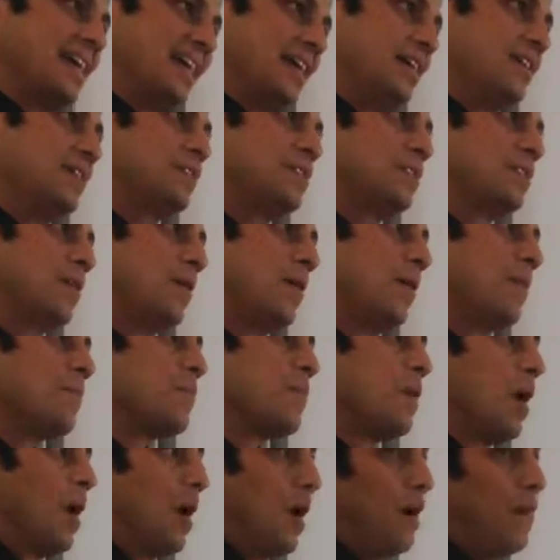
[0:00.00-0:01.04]
is
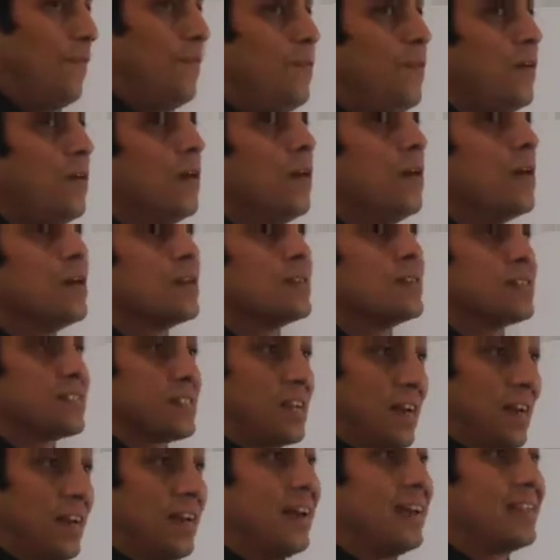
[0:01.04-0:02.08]
of
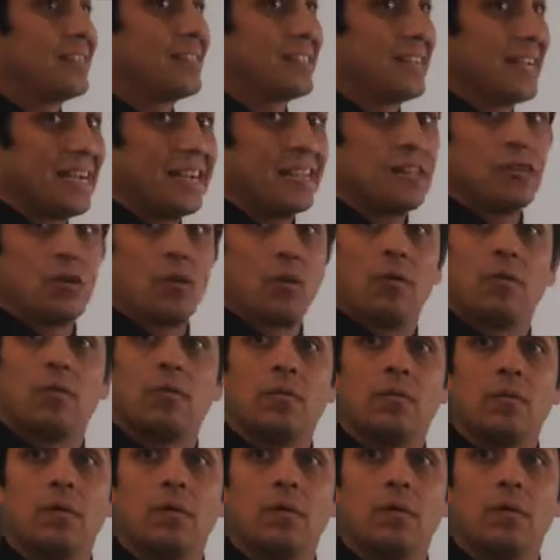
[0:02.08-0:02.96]
San Jacinto?